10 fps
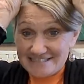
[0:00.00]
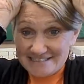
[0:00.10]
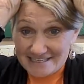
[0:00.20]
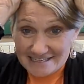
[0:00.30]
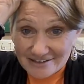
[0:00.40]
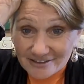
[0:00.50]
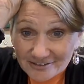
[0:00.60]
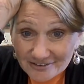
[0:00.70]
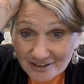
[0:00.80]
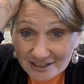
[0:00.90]

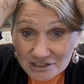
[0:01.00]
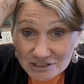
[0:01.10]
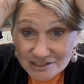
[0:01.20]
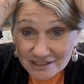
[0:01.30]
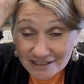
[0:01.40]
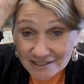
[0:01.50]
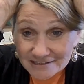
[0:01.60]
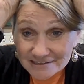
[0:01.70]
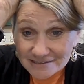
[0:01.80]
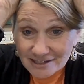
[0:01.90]
Deer, duh,
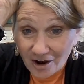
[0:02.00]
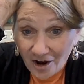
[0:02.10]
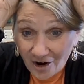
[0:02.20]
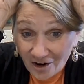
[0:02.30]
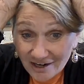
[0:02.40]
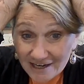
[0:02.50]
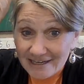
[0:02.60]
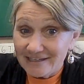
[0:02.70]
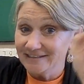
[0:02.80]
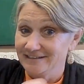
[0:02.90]
dog.
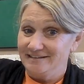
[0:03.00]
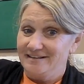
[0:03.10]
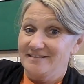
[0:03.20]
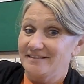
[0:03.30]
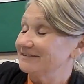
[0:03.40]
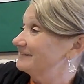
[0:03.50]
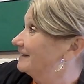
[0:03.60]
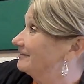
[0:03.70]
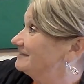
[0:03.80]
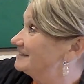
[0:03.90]
The
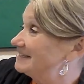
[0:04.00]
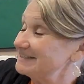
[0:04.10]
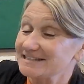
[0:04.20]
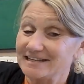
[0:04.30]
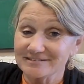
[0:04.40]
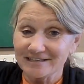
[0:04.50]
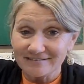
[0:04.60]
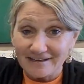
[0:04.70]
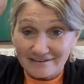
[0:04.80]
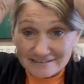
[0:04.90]
letter D sounds like
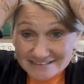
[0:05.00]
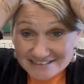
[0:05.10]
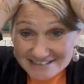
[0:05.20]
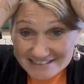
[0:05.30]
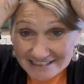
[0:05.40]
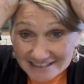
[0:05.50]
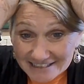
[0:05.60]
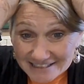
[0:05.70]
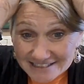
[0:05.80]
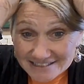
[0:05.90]
that. Duh,
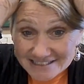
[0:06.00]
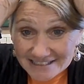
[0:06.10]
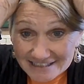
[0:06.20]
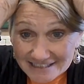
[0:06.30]
duh.